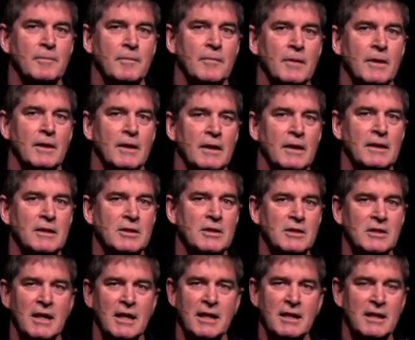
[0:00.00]
it just,
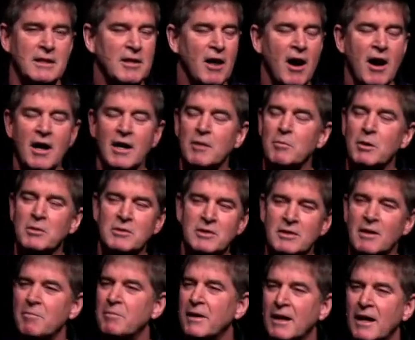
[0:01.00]
can you talk about
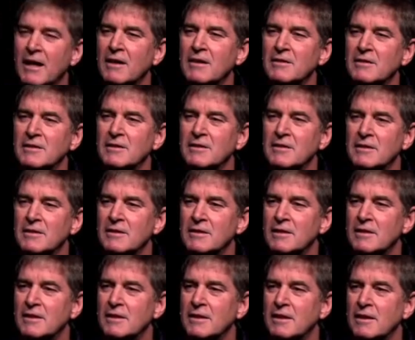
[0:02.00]
something else?
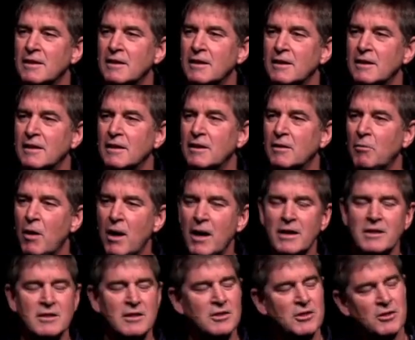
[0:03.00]
Why is the
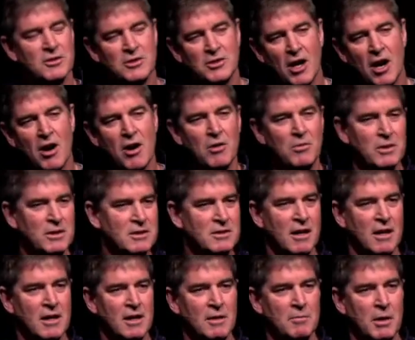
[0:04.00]
church always talk
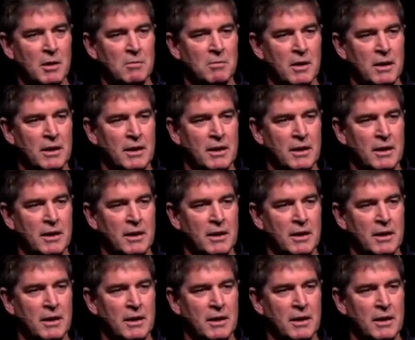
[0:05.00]
about money?